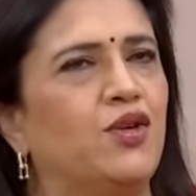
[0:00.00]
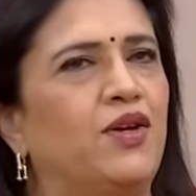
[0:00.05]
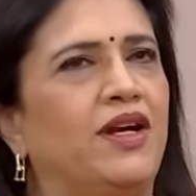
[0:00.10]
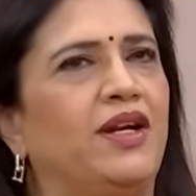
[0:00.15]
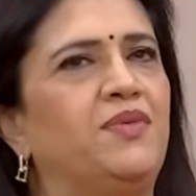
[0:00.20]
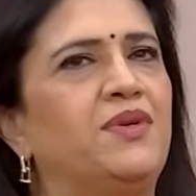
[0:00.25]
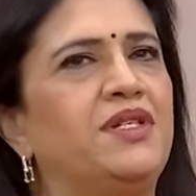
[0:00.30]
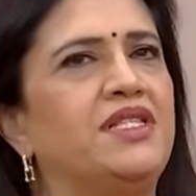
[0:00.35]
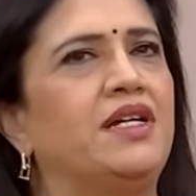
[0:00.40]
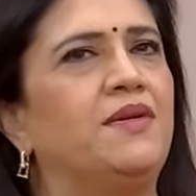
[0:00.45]

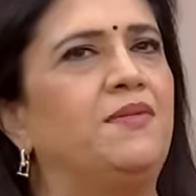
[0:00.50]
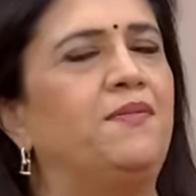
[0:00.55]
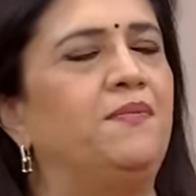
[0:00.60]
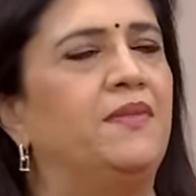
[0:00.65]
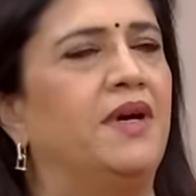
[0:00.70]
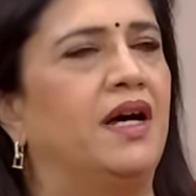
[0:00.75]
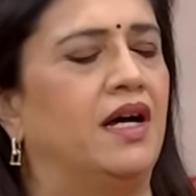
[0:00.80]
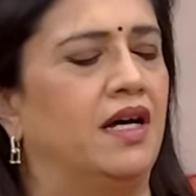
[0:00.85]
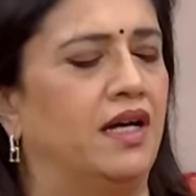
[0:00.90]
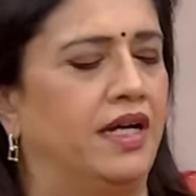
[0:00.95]

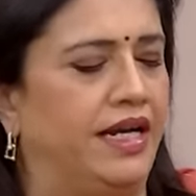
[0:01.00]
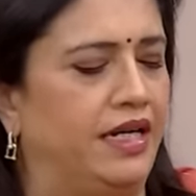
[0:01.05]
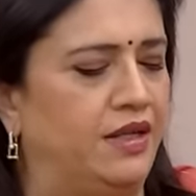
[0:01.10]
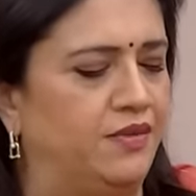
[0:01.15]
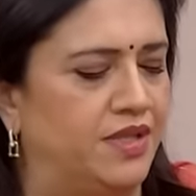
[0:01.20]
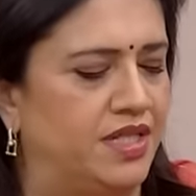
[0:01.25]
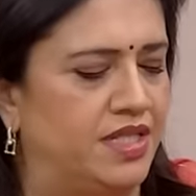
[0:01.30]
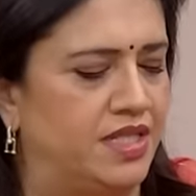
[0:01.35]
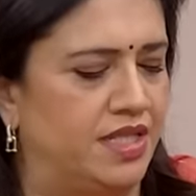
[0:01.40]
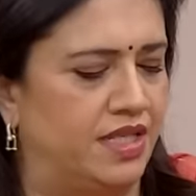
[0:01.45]
So
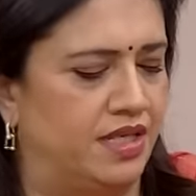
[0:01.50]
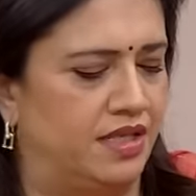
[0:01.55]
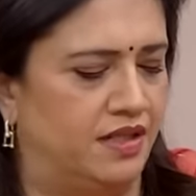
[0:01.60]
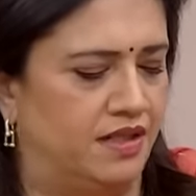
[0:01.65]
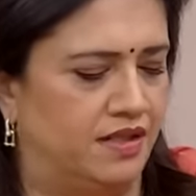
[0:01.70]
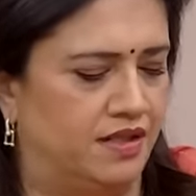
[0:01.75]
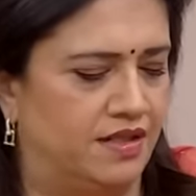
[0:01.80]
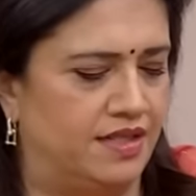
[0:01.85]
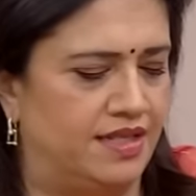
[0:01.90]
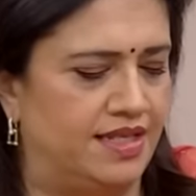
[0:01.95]
it
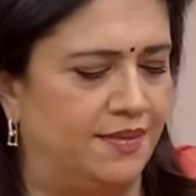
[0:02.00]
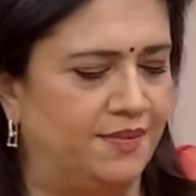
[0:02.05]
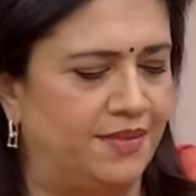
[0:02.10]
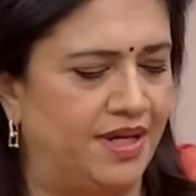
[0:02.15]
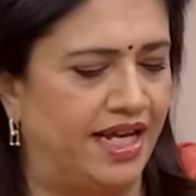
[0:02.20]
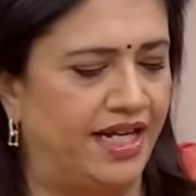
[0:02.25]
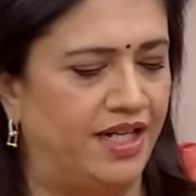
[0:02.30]
was some